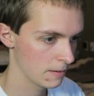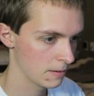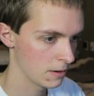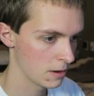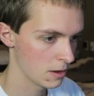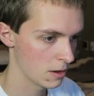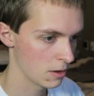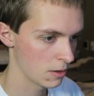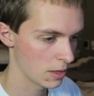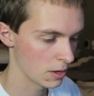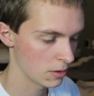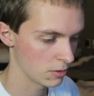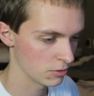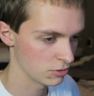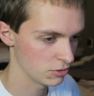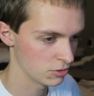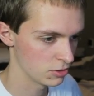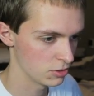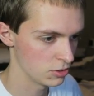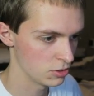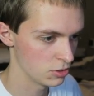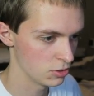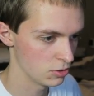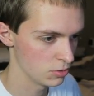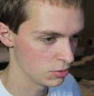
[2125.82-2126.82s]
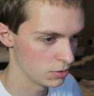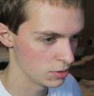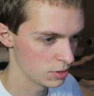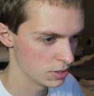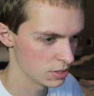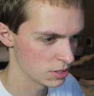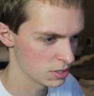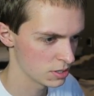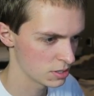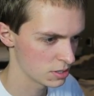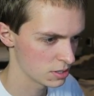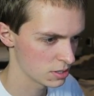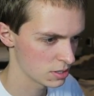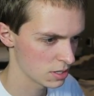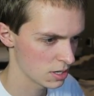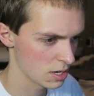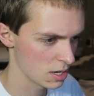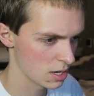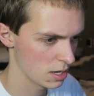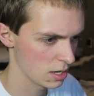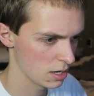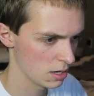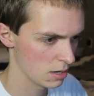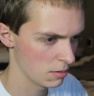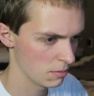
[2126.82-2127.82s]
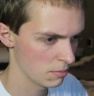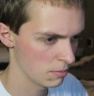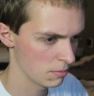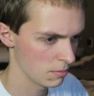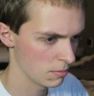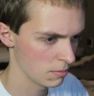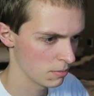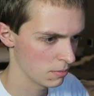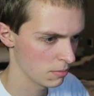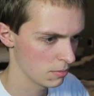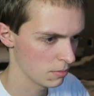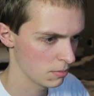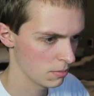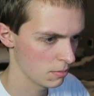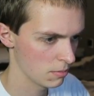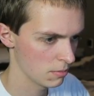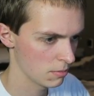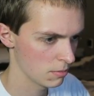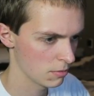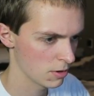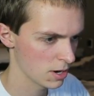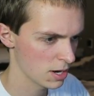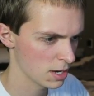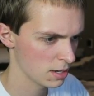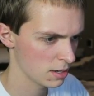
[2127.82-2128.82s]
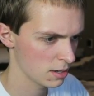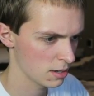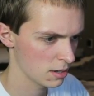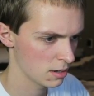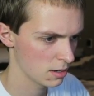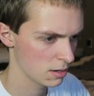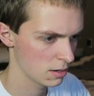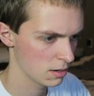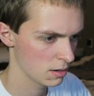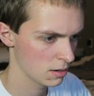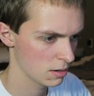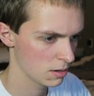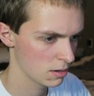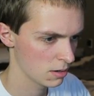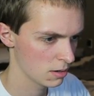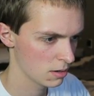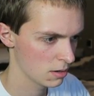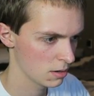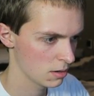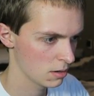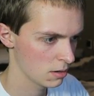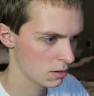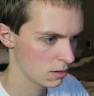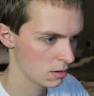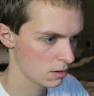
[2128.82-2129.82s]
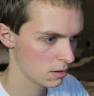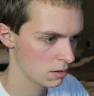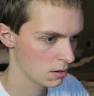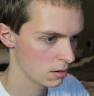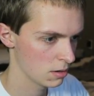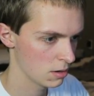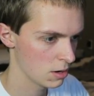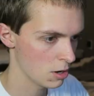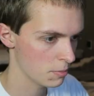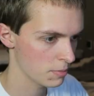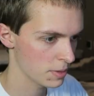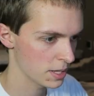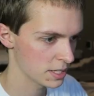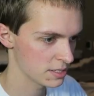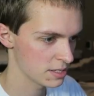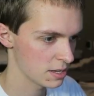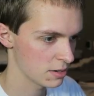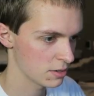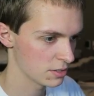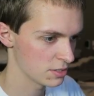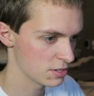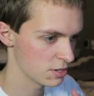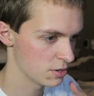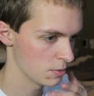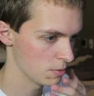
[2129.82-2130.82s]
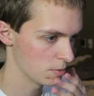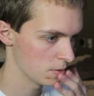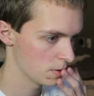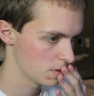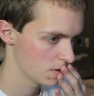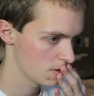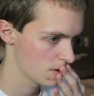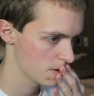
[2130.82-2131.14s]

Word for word: Now that would do the same, right? Nope, that's down to 2.